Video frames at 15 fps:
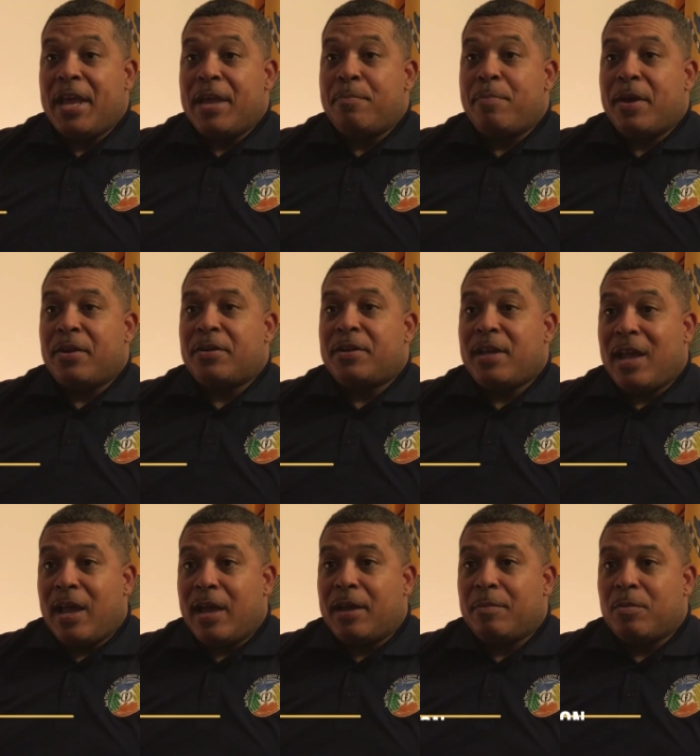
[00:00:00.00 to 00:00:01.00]
a better
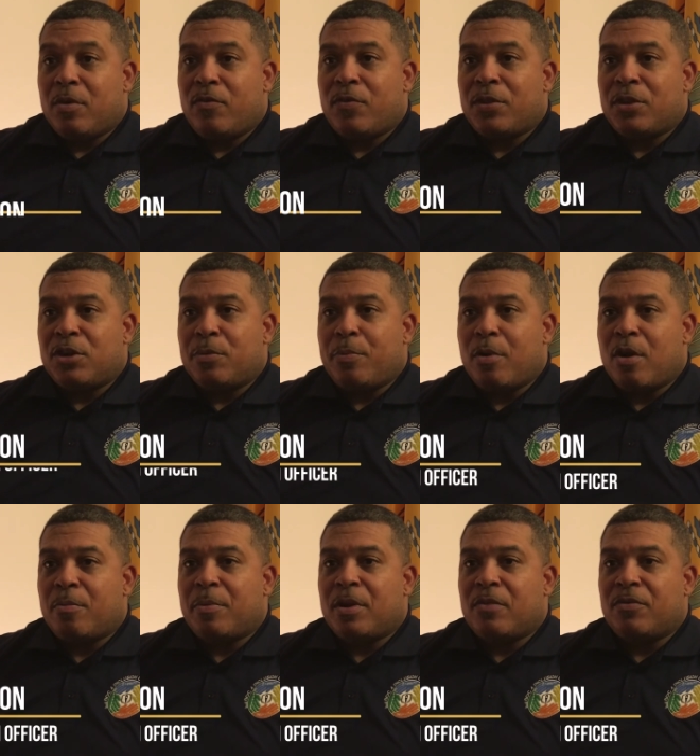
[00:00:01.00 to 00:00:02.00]
time for the
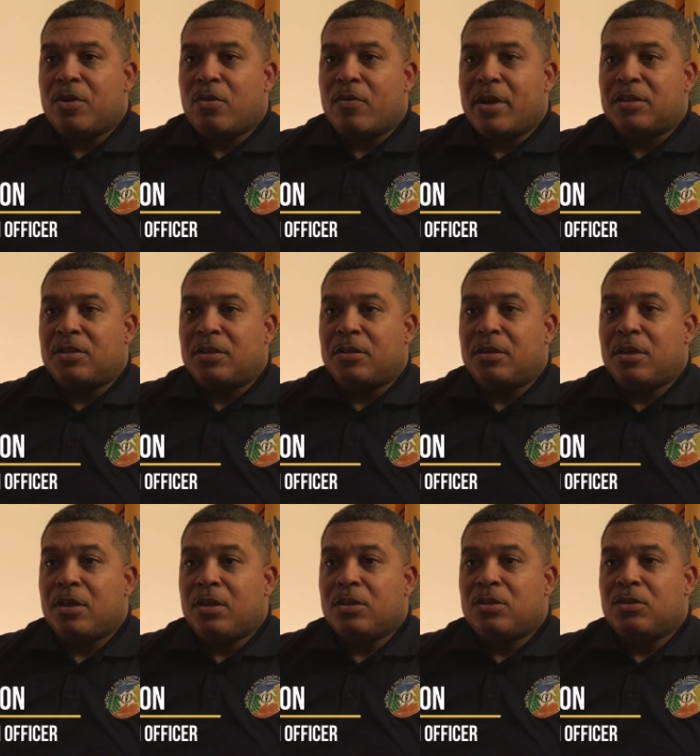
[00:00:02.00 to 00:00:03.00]
Department of Correction
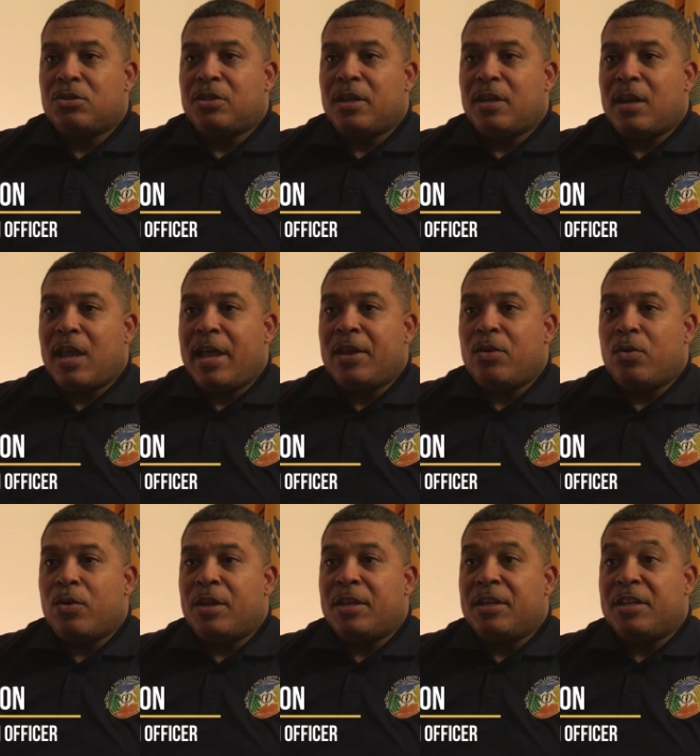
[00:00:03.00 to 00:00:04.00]
to shed light
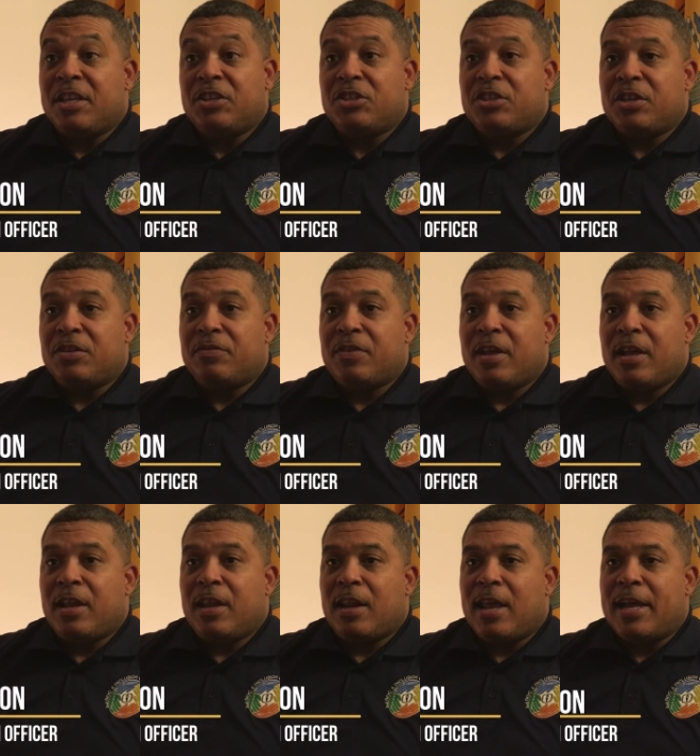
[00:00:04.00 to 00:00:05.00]
on an initiative
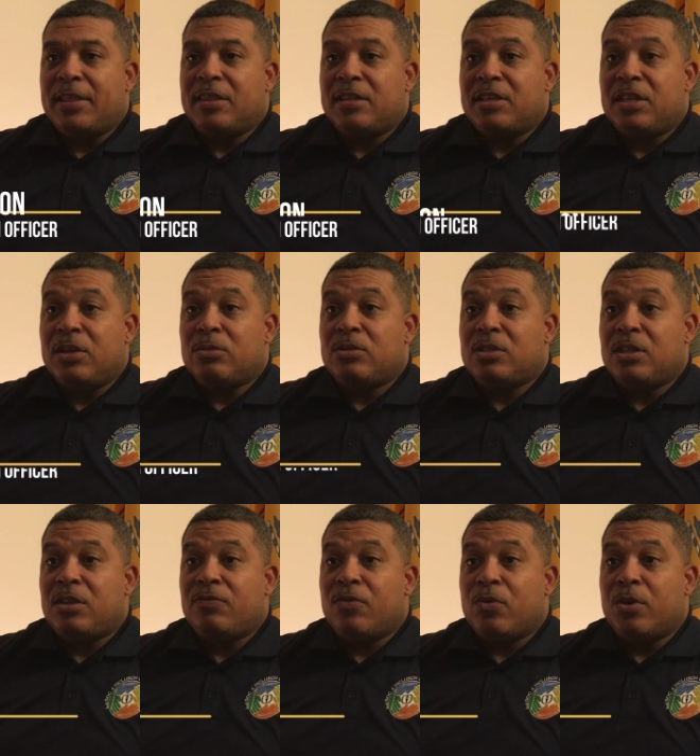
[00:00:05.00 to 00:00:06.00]
like the
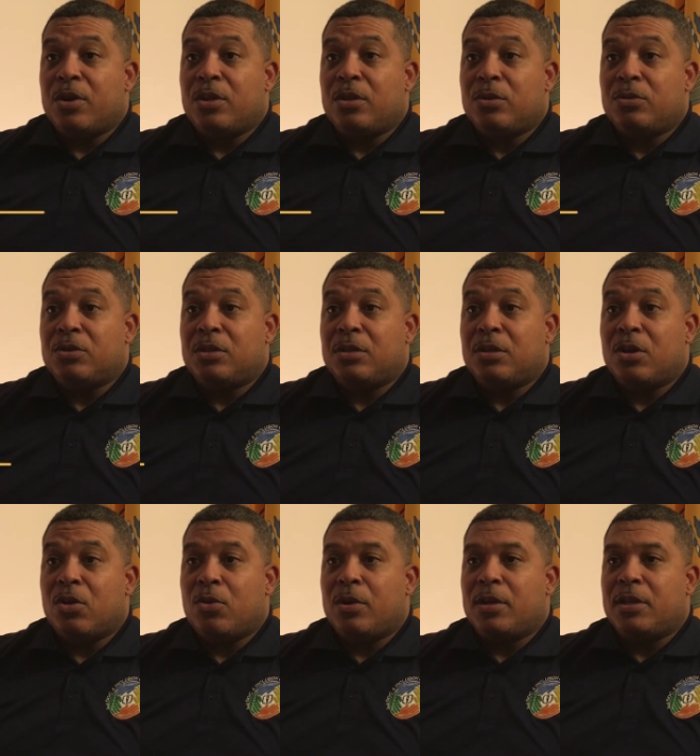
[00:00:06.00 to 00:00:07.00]
DOC4Inclusion
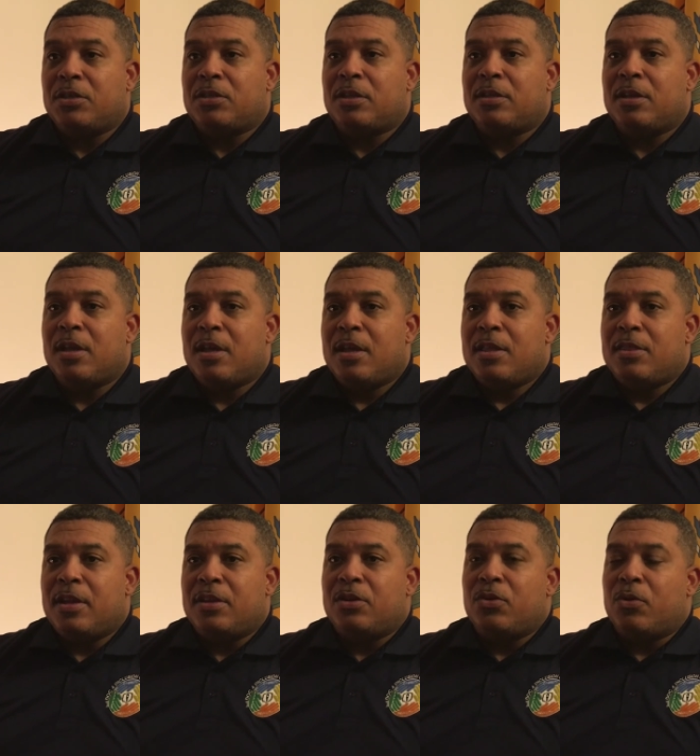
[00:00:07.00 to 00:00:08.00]
Coalition
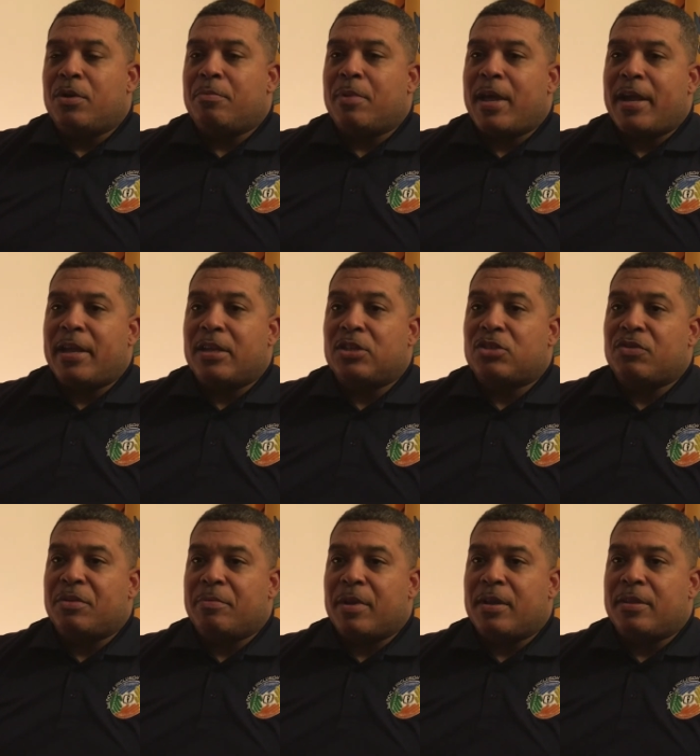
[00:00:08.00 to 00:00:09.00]
than during Black History
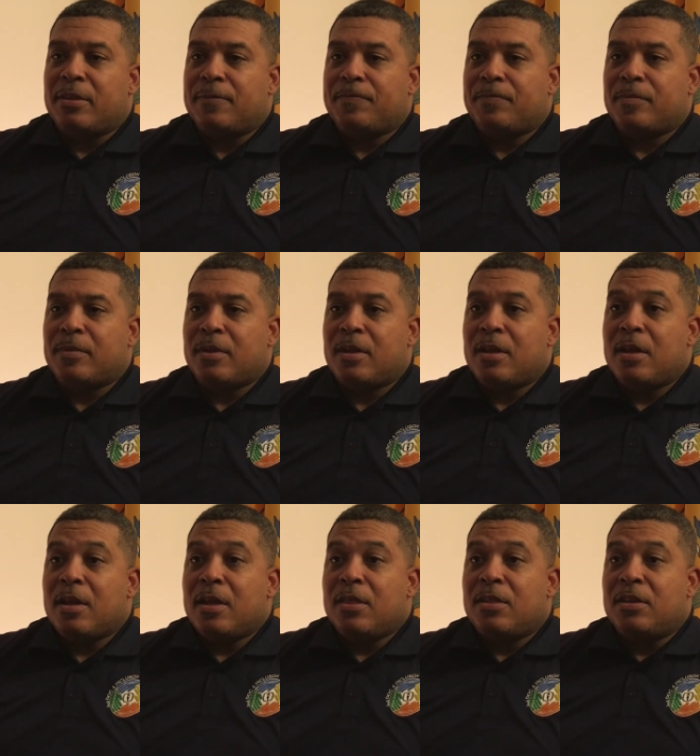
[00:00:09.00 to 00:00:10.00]
Month.
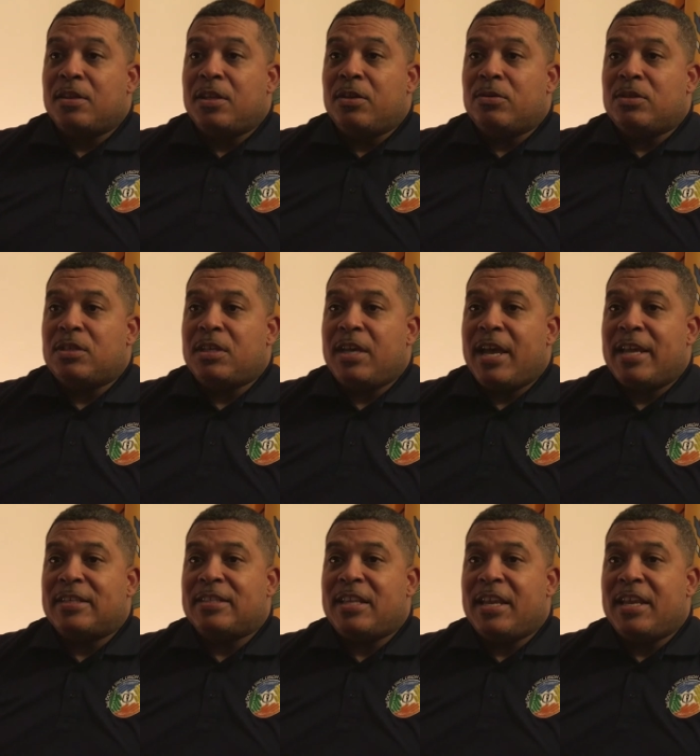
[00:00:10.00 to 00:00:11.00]
The DOC
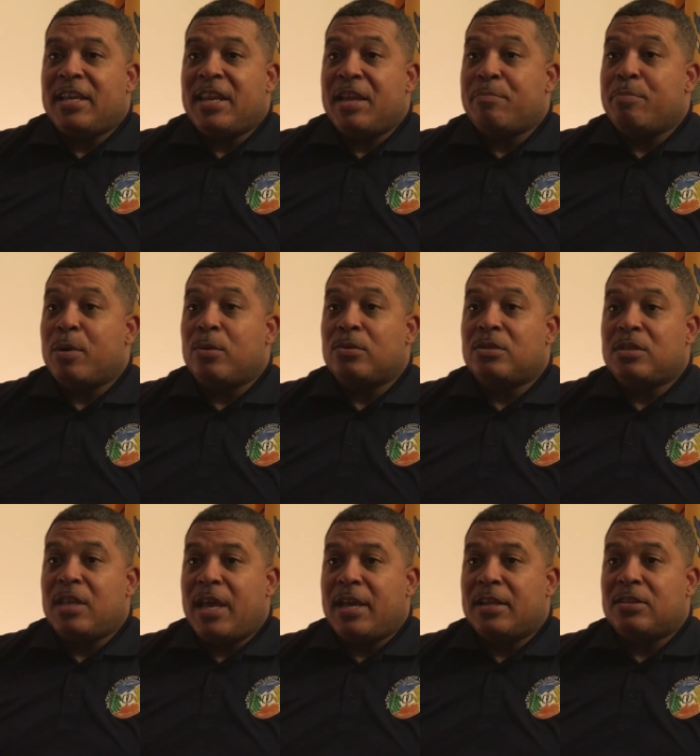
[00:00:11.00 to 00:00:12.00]
has taken a bold
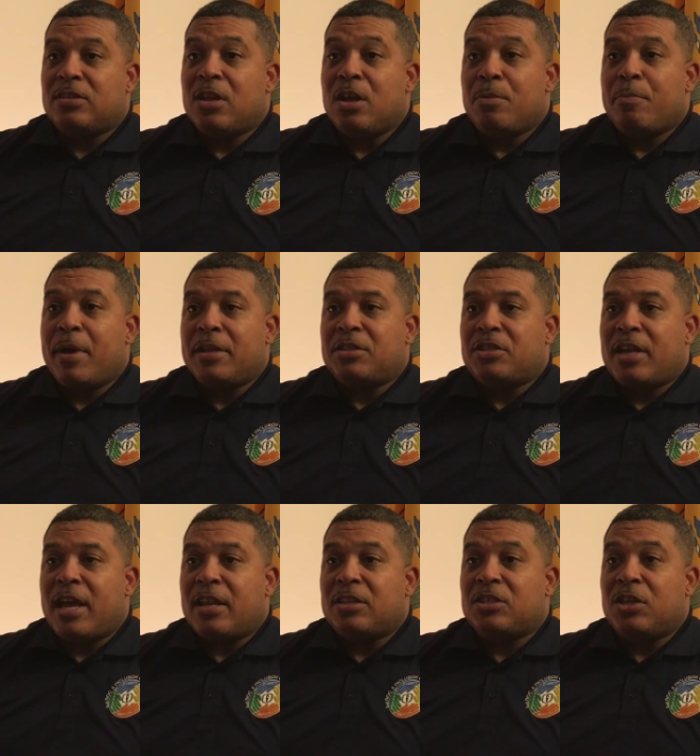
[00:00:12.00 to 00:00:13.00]
stance by
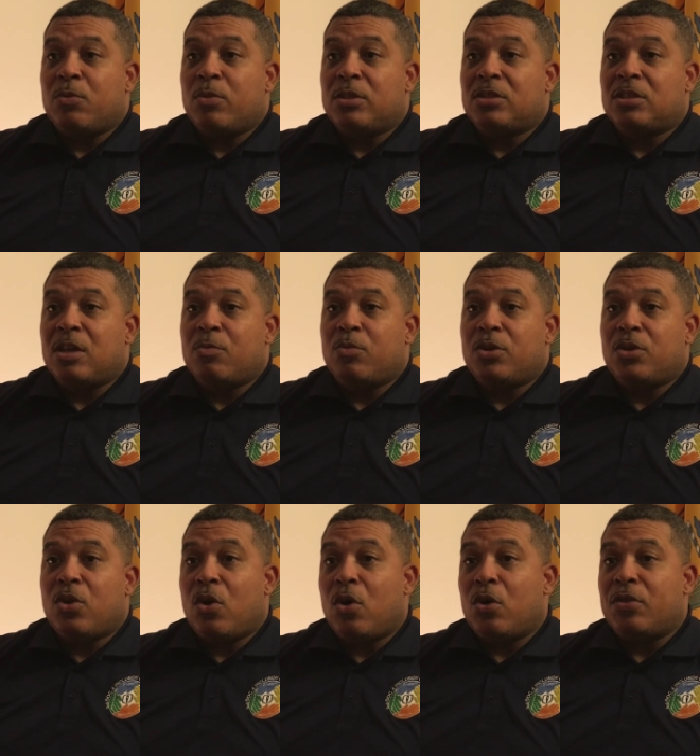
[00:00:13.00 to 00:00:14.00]
challenging what some would
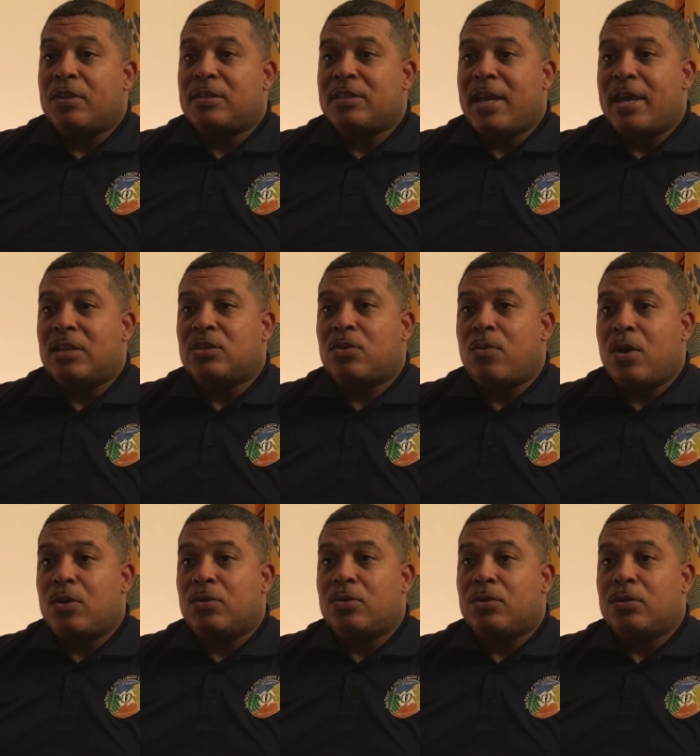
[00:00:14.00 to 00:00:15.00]
call the status quo.